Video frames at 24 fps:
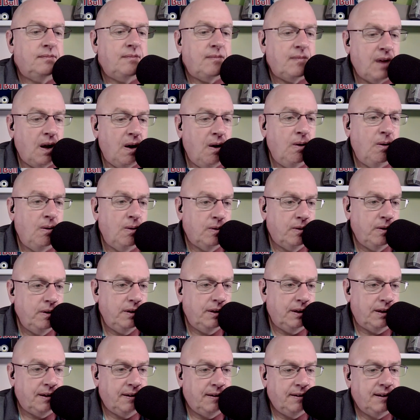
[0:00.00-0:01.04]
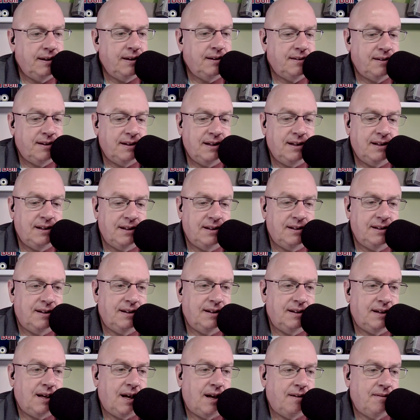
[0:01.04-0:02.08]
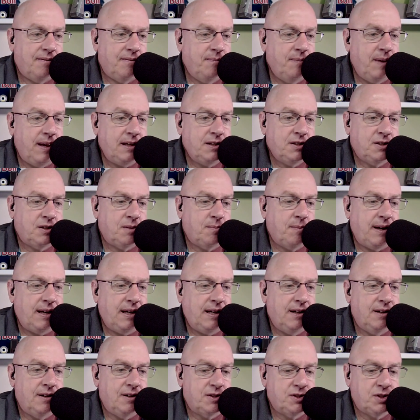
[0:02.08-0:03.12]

Oh, good. And, and yeah, I'll make sure my ears